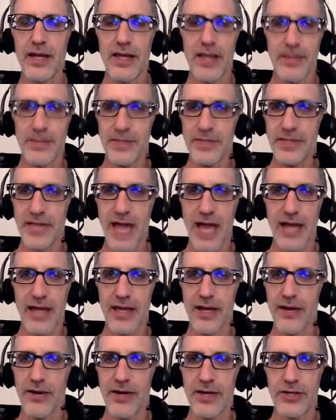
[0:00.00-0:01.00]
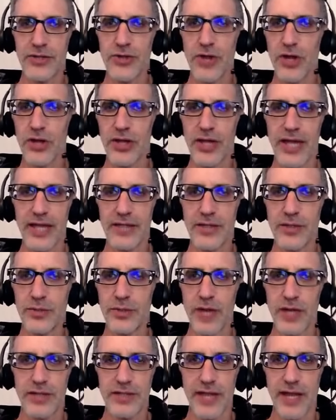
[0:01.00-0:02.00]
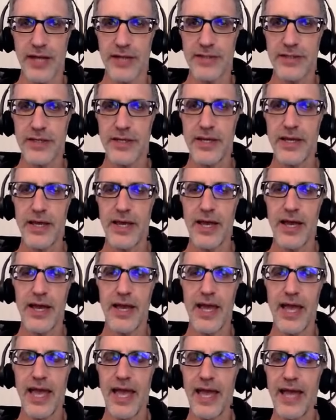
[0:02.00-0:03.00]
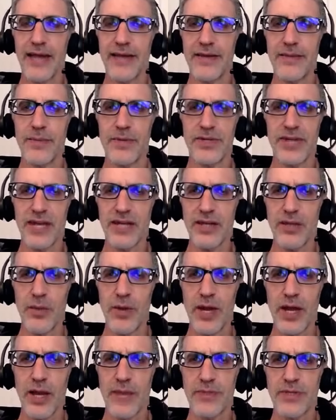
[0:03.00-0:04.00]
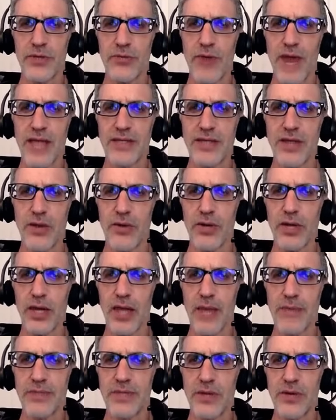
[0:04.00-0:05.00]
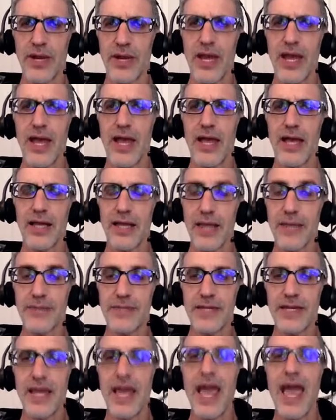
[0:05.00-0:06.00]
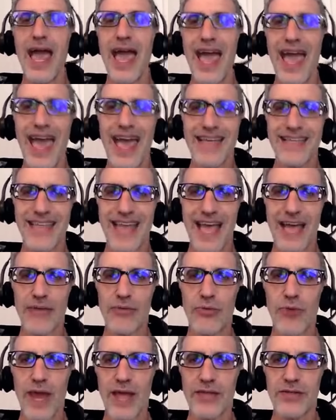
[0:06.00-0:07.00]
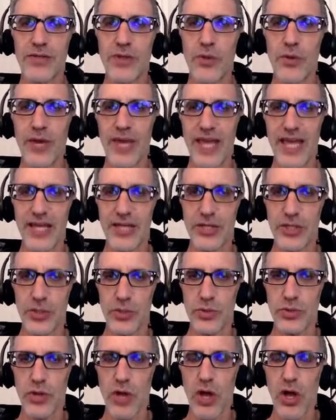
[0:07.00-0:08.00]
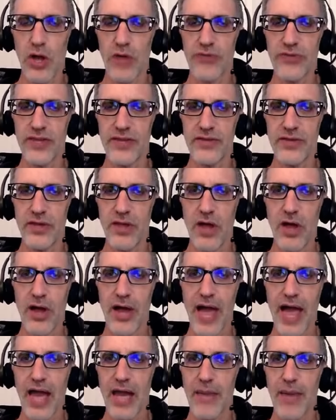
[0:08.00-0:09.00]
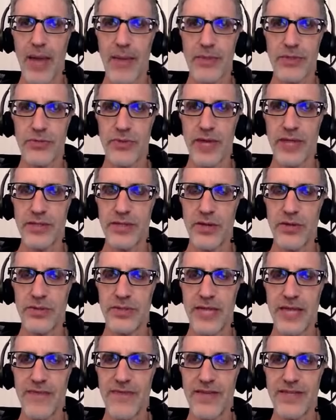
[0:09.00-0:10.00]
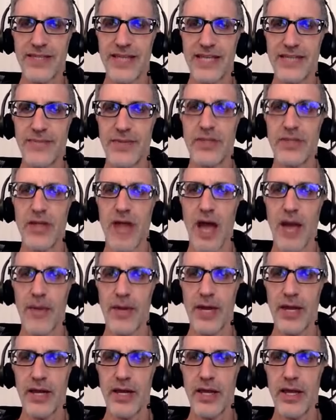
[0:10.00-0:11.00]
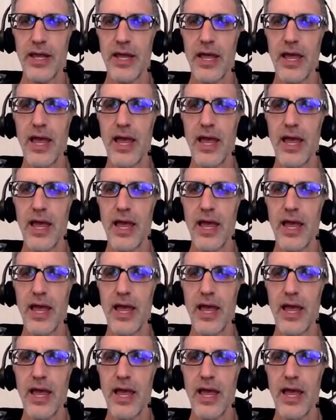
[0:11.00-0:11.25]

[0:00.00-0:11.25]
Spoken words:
Clemson's not, you know, going to struggle to get two touchdowns. And particularly when it comes to red zone. Clemson has had red zone issues all season long. Alabama's red zone defense has been dominant.